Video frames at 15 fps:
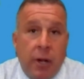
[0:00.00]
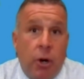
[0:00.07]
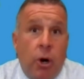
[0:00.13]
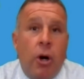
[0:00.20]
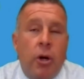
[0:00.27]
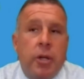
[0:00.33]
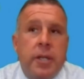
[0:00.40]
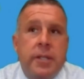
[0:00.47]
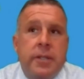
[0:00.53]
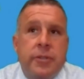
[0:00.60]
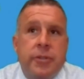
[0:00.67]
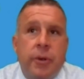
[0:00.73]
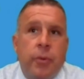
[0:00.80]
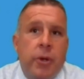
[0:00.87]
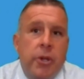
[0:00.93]
at all. And
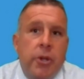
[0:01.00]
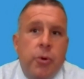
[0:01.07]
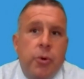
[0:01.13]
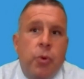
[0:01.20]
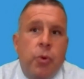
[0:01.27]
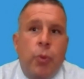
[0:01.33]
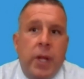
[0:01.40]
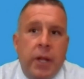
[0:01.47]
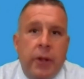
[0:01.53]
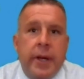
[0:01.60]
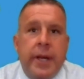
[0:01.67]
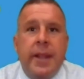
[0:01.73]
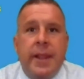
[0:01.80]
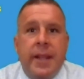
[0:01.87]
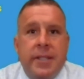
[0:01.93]
so when we look
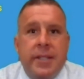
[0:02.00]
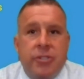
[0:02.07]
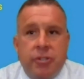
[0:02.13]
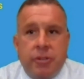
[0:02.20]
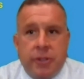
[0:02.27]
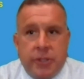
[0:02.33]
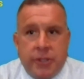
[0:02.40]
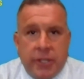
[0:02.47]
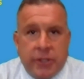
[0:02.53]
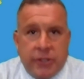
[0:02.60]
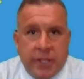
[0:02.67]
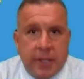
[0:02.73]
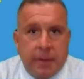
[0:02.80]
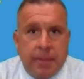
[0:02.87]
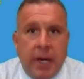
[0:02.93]
at these
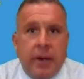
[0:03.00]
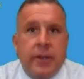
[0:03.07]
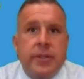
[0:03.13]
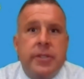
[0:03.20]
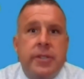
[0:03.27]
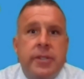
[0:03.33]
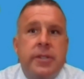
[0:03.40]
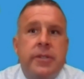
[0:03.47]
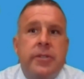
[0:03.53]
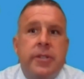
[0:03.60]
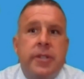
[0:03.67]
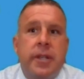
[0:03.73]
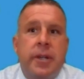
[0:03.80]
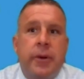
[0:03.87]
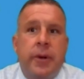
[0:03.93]
jurisdiction comparisons,
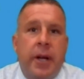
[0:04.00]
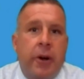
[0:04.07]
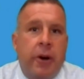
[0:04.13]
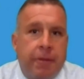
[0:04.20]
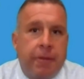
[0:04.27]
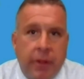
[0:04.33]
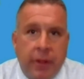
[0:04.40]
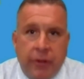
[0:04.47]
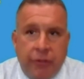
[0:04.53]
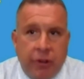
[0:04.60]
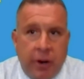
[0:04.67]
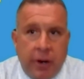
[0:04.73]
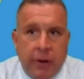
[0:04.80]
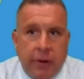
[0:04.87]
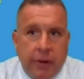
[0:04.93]
you know, and I offer the
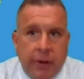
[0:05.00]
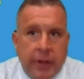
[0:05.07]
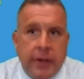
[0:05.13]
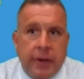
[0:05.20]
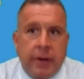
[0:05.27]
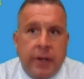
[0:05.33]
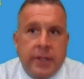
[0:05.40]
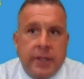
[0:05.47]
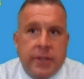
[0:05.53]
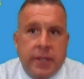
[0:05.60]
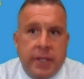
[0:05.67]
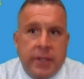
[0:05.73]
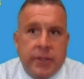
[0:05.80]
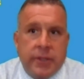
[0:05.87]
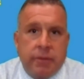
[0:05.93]
chart earlier as
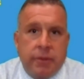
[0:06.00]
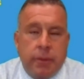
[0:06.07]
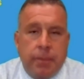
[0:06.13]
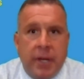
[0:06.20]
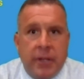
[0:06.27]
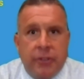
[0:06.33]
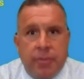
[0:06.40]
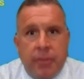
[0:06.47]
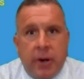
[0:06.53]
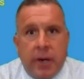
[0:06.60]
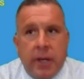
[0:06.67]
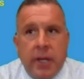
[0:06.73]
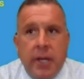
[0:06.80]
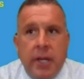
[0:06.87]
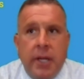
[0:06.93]
a real benchmark,
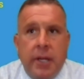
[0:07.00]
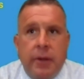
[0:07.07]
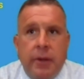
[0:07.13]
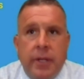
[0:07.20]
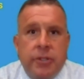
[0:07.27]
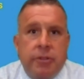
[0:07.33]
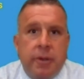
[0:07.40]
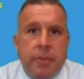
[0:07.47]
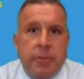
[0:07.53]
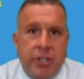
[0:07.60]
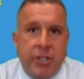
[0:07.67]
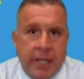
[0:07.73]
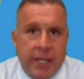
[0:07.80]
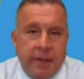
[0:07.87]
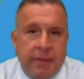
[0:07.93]
you know, these are
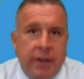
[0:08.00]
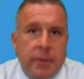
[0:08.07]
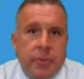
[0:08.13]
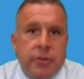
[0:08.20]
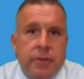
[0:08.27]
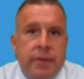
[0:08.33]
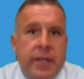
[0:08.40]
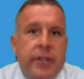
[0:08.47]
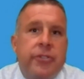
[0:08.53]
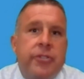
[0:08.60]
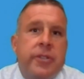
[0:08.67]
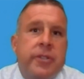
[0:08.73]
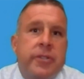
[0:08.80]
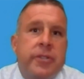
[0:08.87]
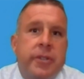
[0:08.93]
objective
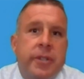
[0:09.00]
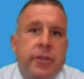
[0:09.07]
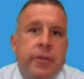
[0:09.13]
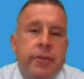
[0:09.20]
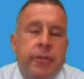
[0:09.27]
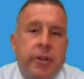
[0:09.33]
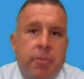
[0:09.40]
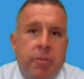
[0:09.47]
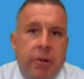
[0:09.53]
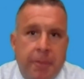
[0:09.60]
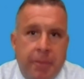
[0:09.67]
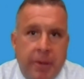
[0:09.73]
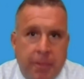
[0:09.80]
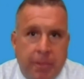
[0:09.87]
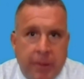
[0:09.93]
observations. These are very bright
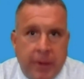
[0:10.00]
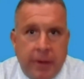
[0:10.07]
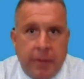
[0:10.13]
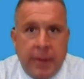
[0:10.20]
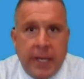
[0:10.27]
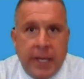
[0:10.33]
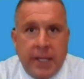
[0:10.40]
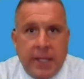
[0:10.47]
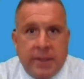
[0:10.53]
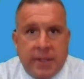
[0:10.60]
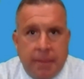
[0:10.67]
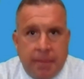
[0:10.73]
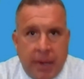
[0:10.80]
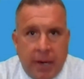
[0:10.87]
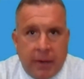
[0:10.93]
people that are making these
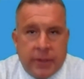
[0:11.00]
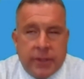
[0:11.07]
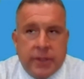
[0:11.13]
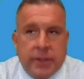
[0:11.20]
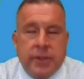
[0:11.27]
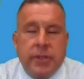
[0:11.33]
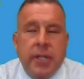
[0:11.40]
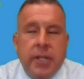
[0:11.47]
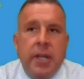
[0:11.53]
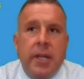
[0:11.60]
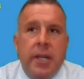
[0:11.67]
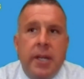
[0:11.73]
comparisons,